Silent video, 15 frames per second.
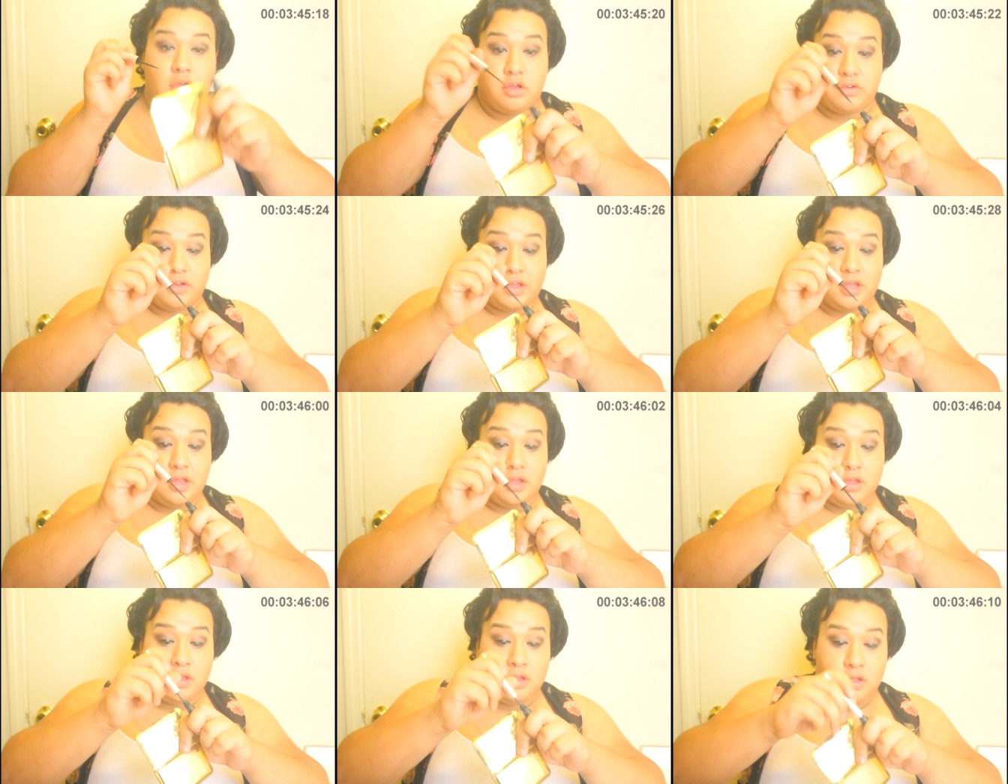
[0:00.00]

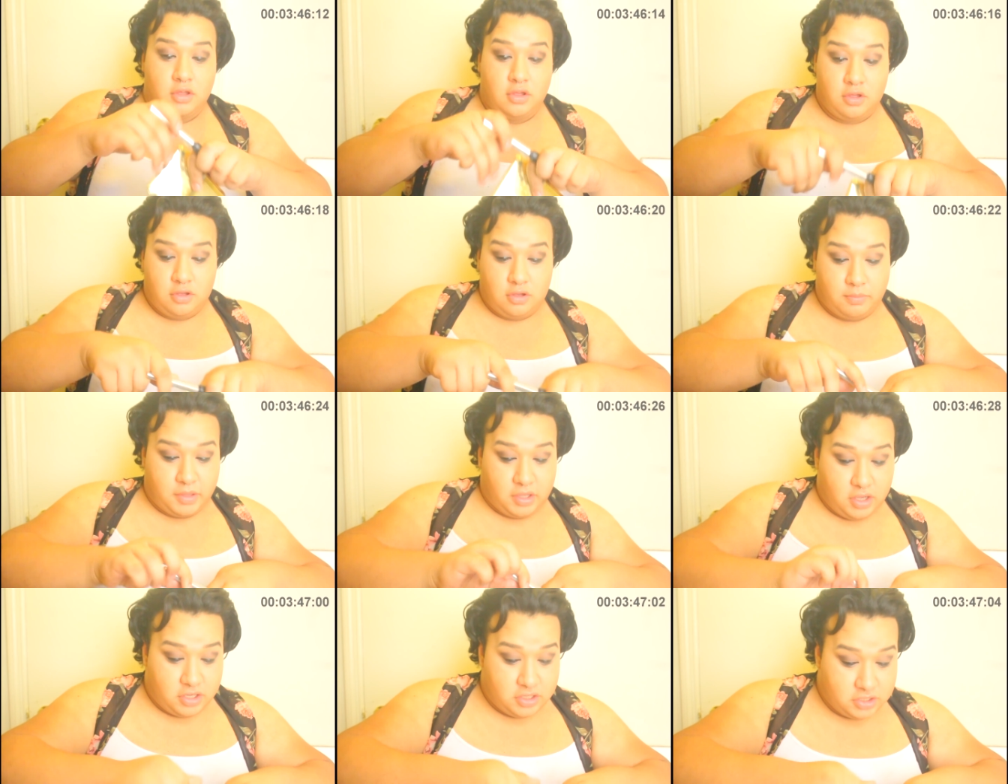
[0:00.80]
Alright. Oh my
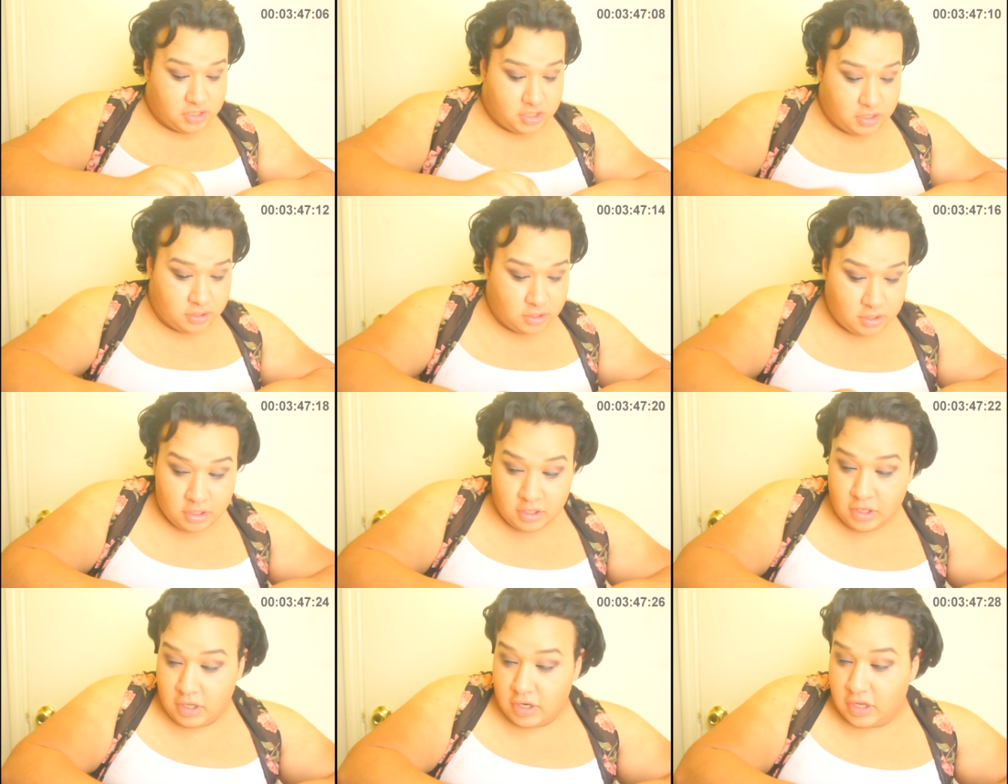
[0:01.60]
gosh.
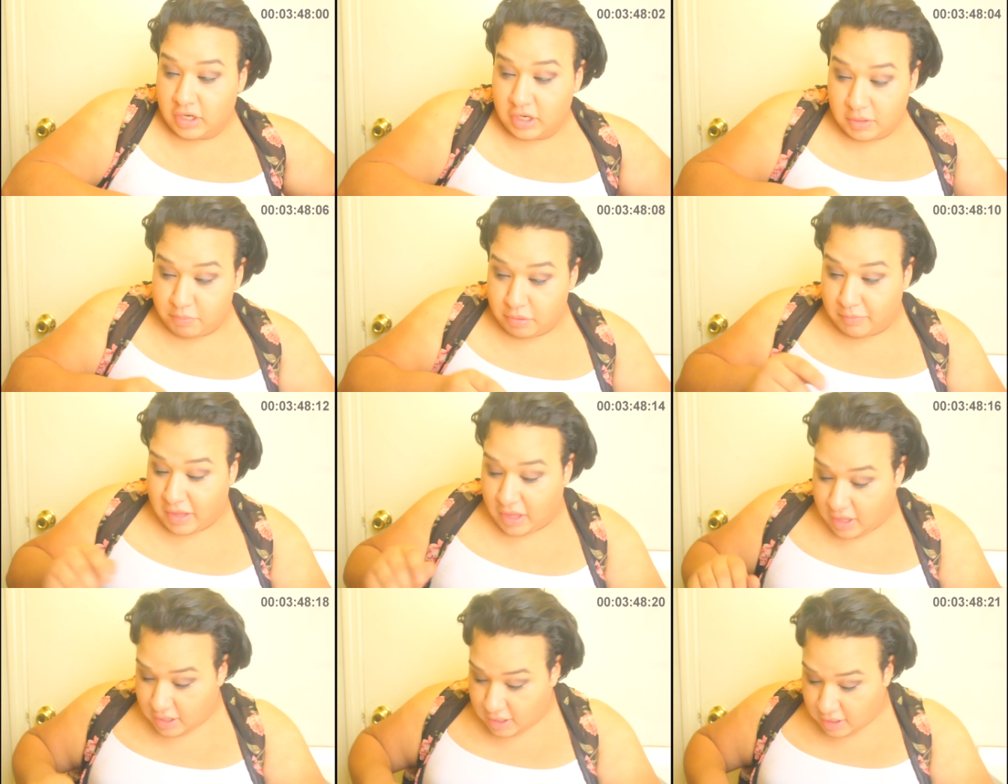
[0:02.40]
I need to put my,